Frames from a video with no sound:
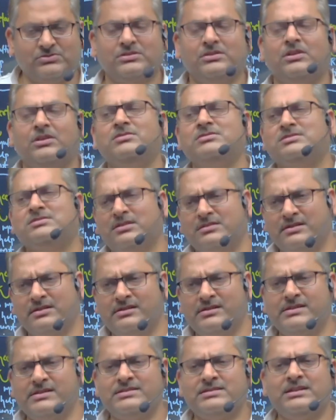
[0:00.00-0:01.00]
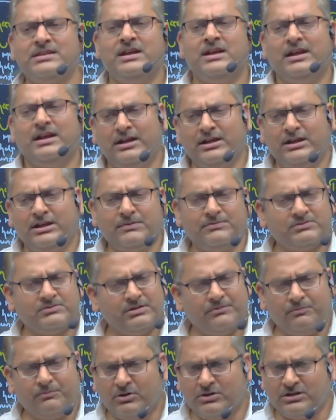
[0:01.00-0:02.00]
Uncertainties in terms of
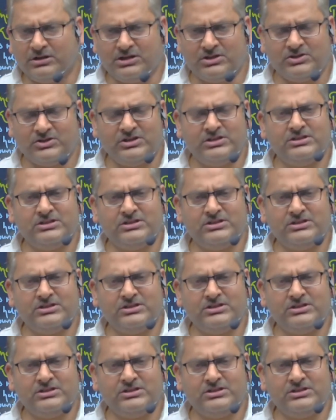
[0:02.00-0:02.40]
political change,